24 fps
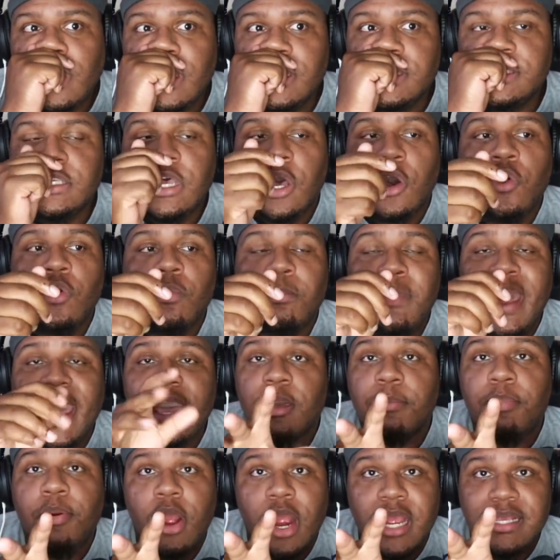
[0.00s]
So, Micah
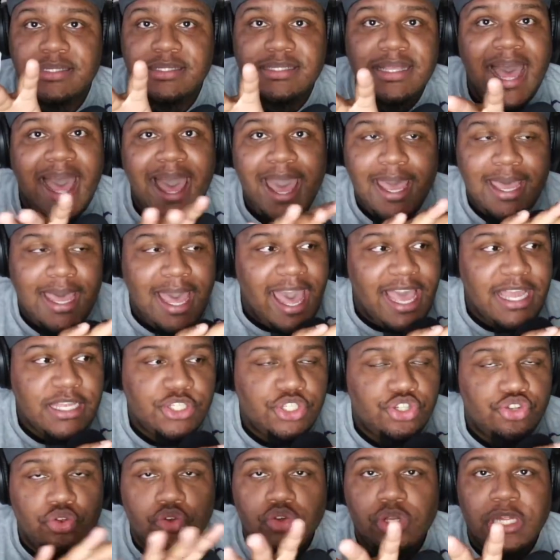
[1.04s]
Parsons, I, I
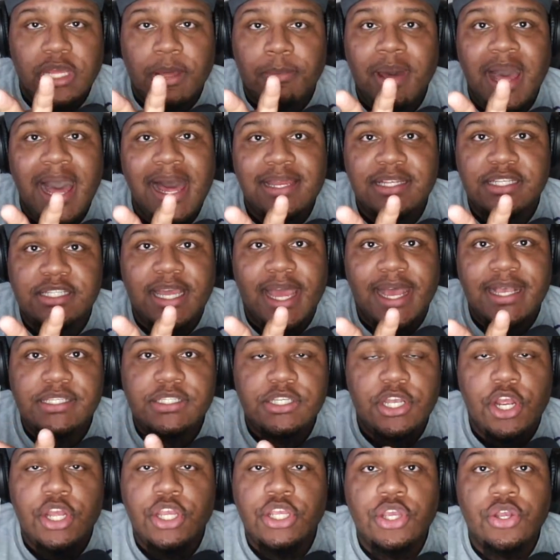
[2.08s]
truly apologize,
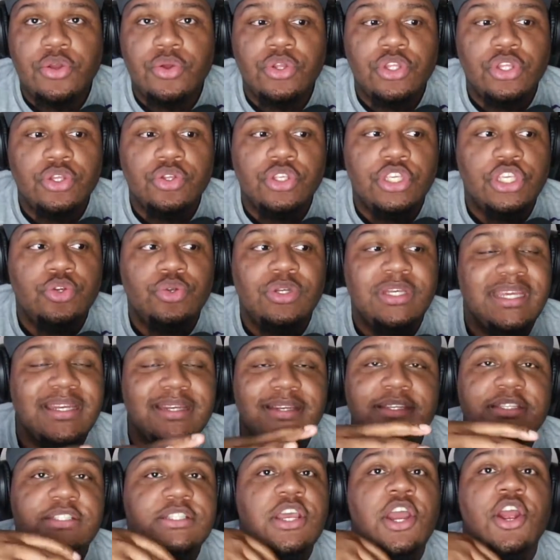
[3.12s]
sir. You, you you didn't
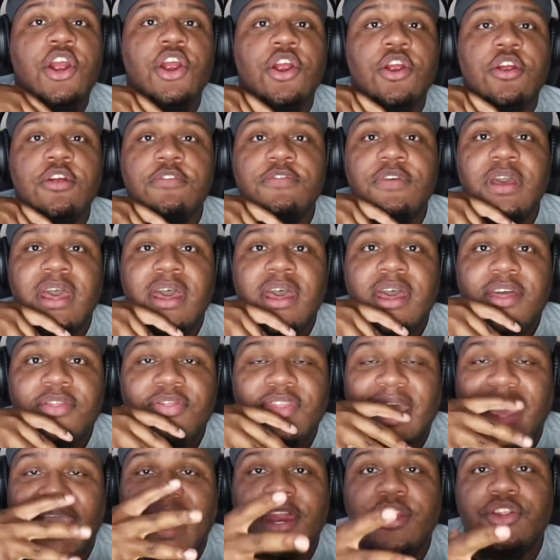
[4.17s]
deserve
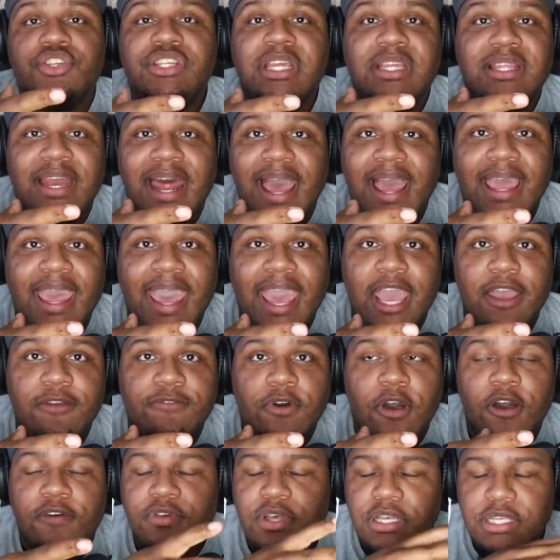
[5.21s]
the energy that I gave
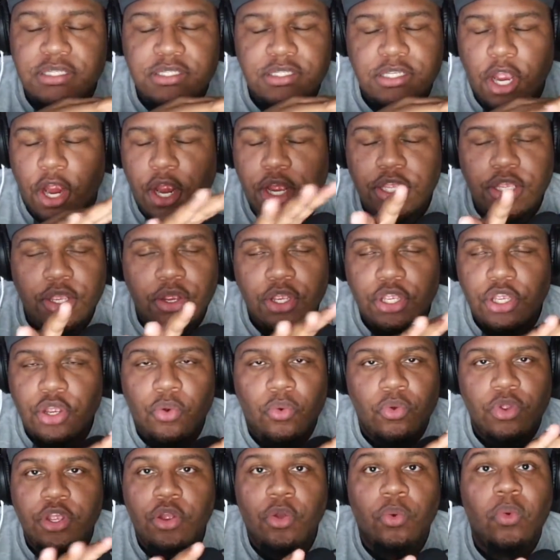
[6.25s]
off, because, sir, you're, you're,
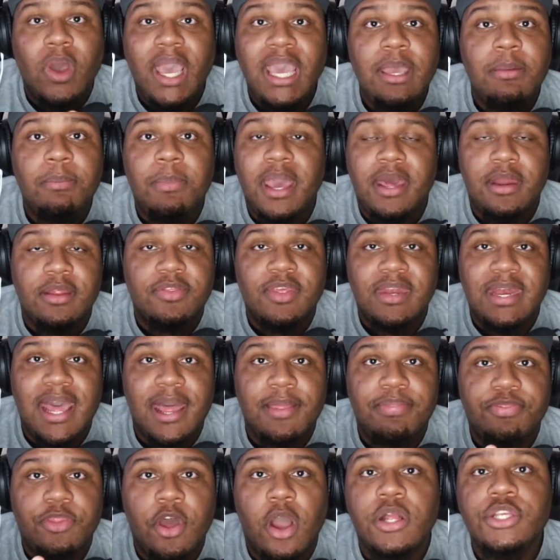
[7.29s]
you're way better than I
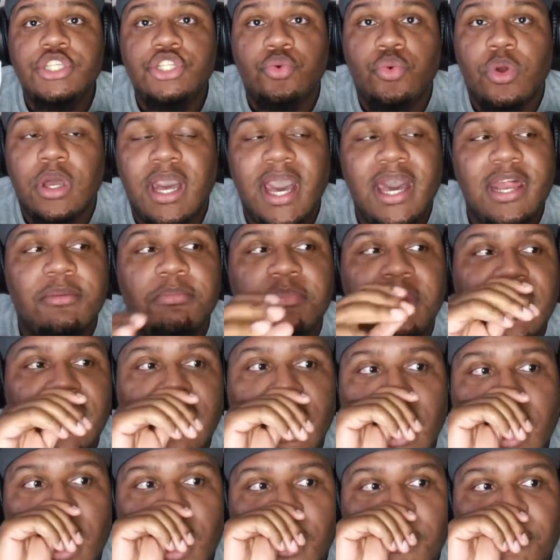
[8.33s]
thought you were going to be.
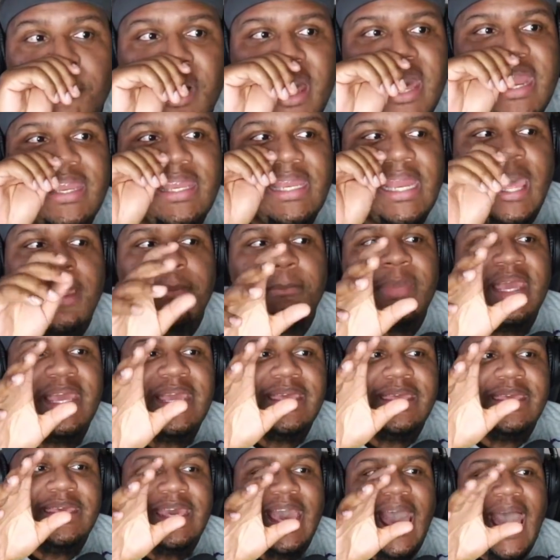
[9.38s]
But let me
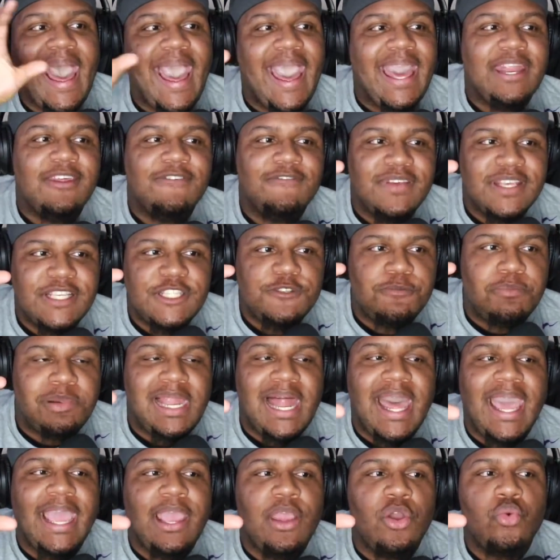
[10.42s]
kind of
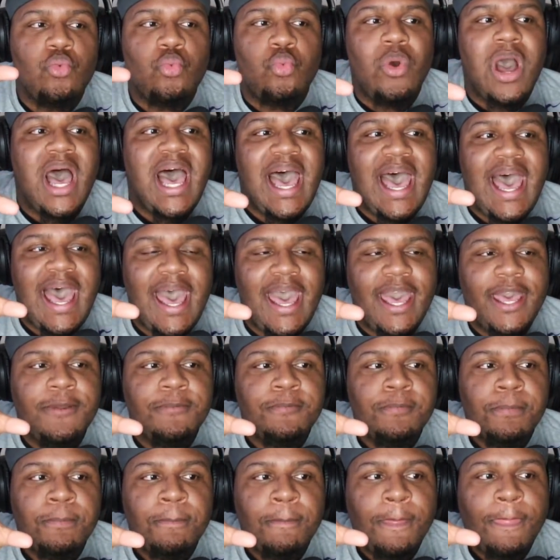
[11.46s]
explain why
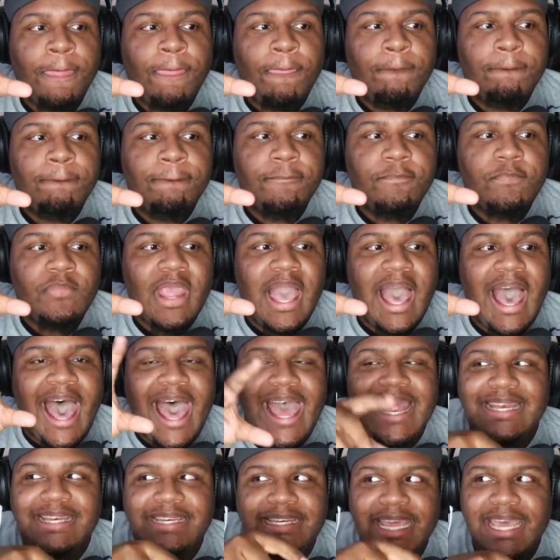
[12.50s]
I
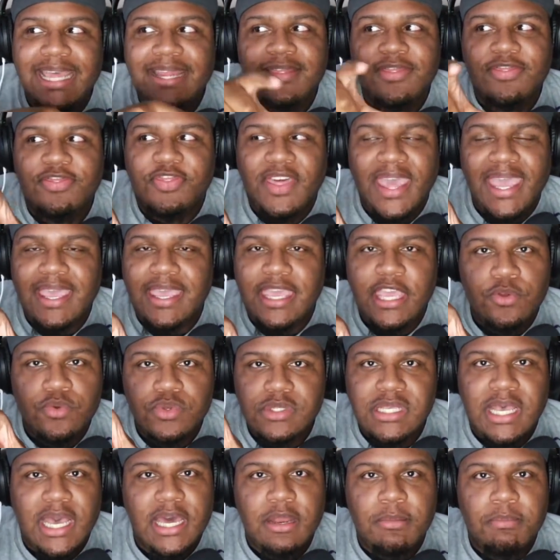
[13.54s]
didn't think he was
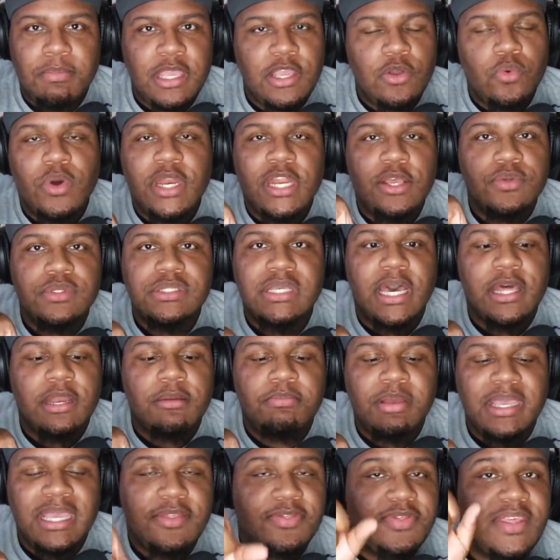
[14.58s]
going to be what he was going to
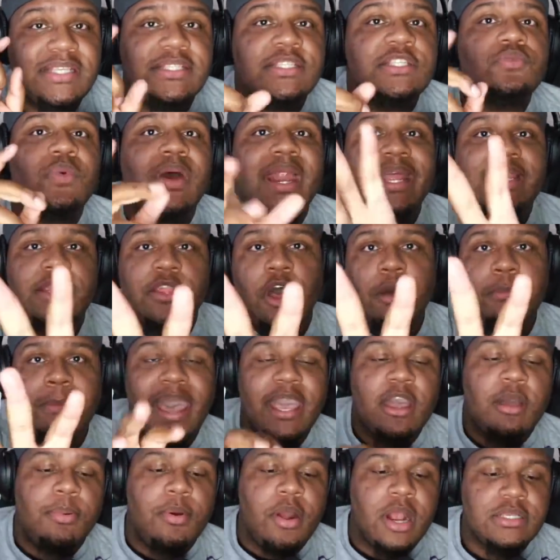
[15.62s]
be. This is what I thought
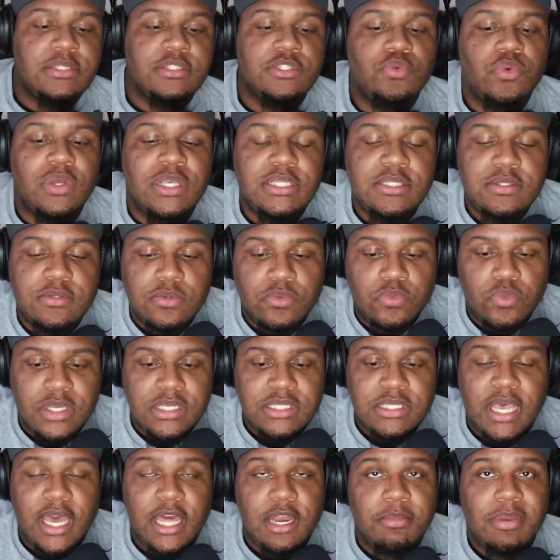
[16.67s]
Micah Parsons was, was
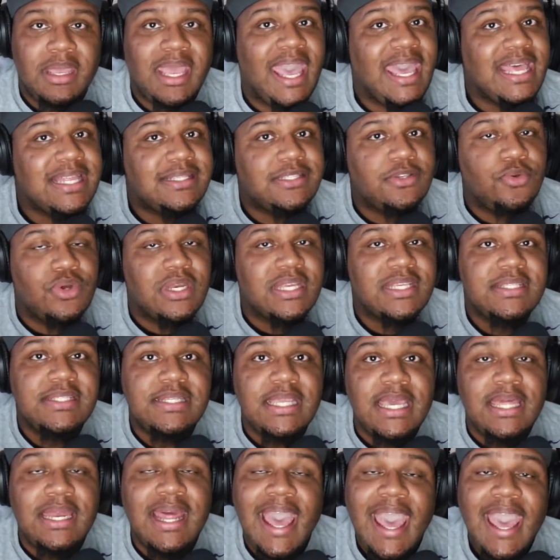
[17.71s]
going to be. And to an
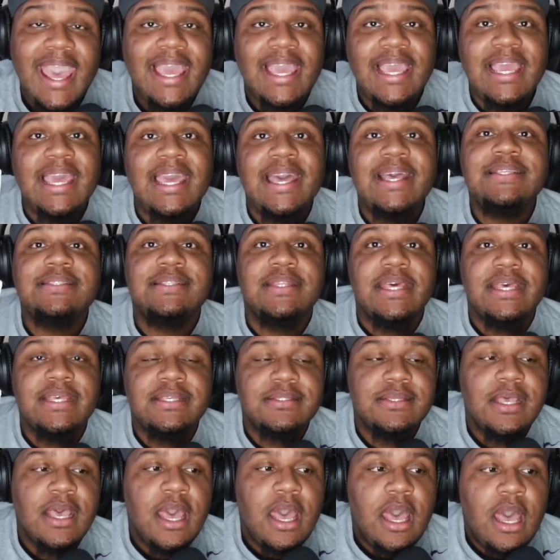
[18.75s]
extent, he is
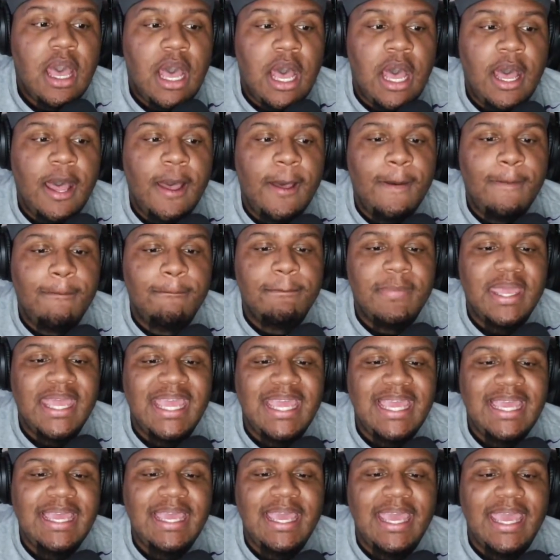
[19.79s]
this. Um,
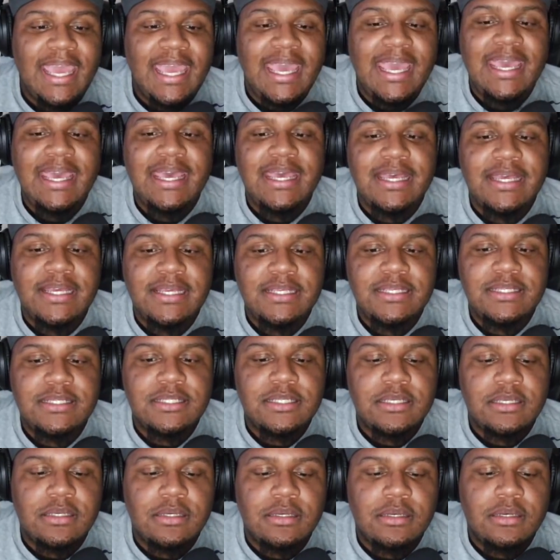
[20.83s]
he is
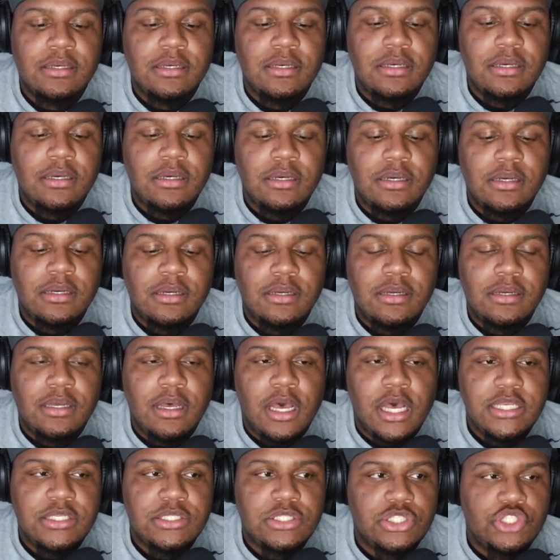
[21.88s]

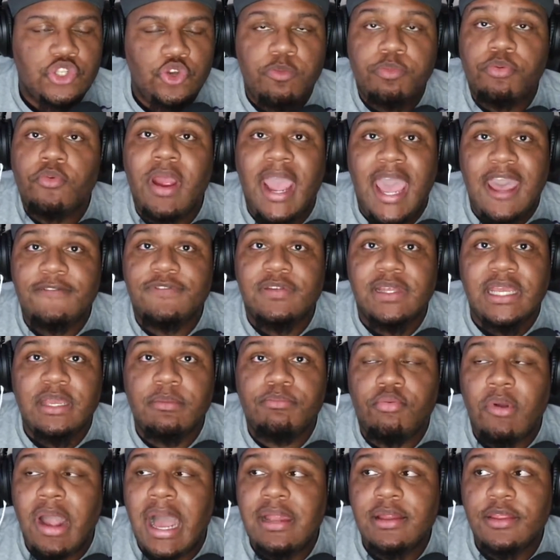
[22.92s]
a super athlete,
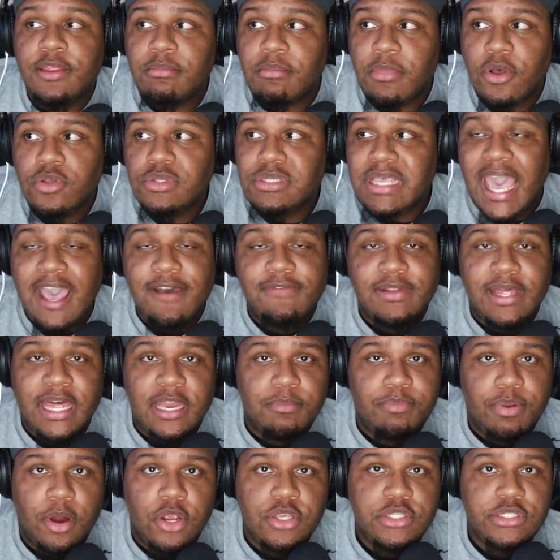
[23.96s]
probably the most athletic
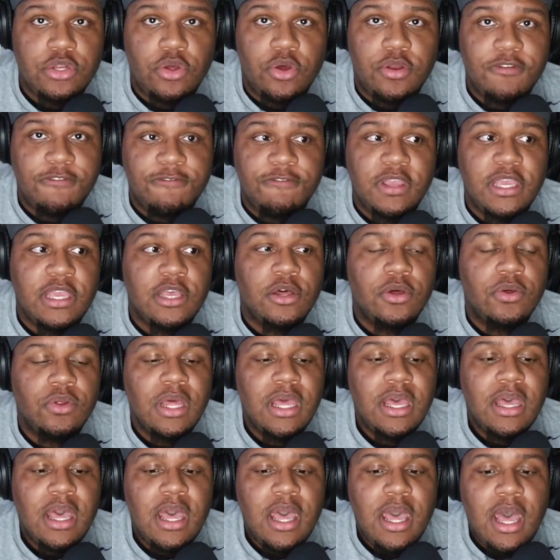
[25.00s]
person on the field.
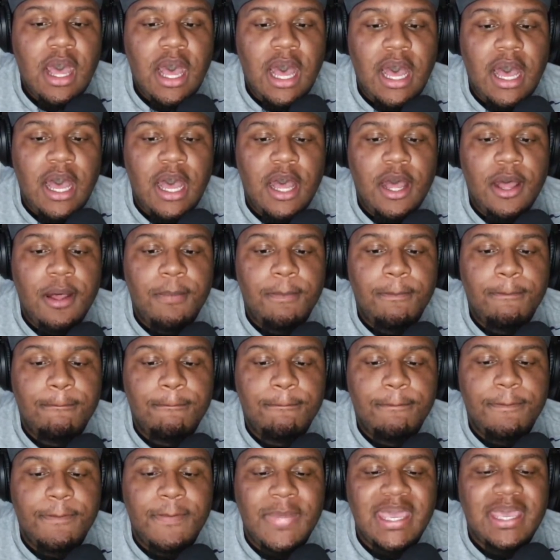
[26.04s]
Um,
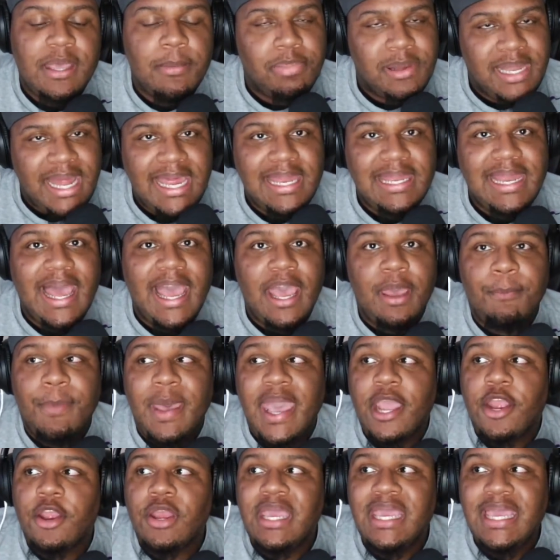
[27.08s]
he can play
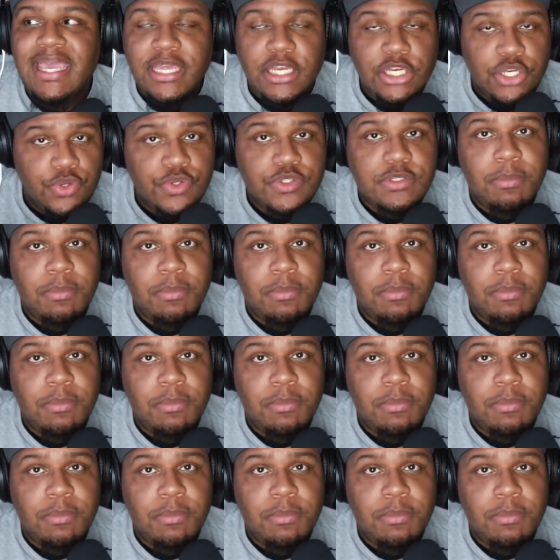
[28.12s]
linebacker. He can do some